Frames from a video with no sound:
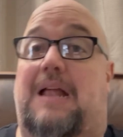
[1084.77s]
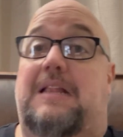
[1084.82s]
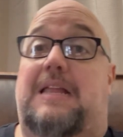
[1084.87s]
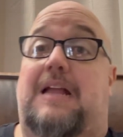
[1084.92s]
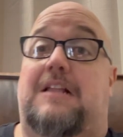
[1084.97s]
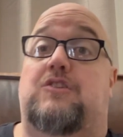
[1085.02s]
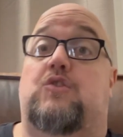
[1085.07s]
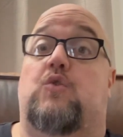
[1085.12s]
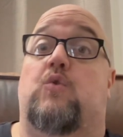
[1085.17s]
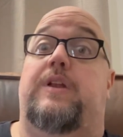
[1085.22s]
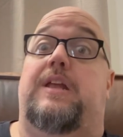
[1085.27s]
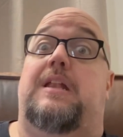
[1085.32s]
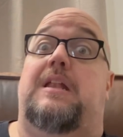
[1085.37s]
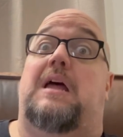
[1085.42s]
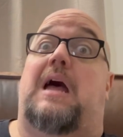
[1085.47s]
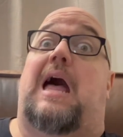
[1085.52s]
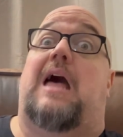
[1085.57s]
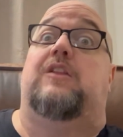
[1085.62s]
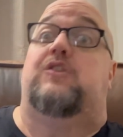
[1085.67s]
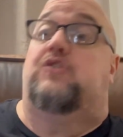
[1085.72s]
that's going in
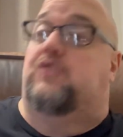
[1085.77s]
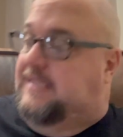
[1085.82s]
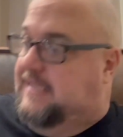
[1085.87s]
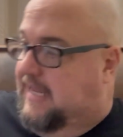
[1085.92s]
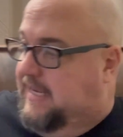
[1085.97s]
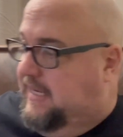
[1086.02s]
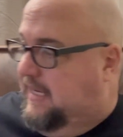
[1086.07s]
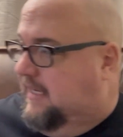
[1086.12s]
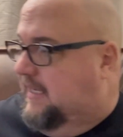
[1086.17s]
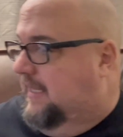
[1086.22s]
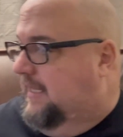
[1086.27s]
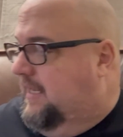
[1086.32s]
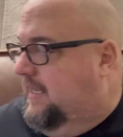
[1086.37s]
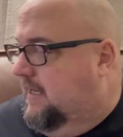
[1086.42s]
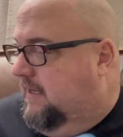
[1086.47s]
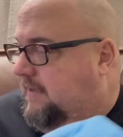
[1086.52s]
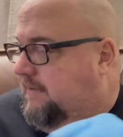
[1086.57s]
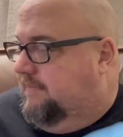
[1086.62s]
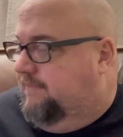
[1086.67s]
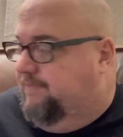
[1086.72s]
the ultrasonic cleaner.